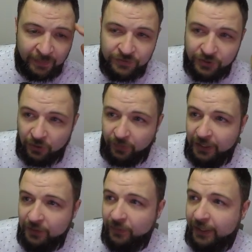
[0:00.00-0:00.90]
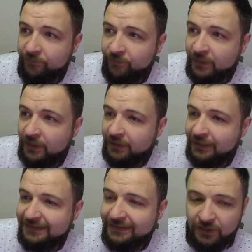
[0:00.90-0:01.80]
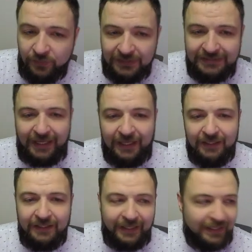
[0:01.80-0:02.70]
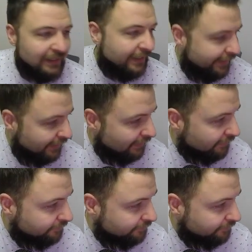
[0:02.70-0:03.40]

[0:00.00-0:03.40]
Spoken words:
So anyway, let's start with LLL.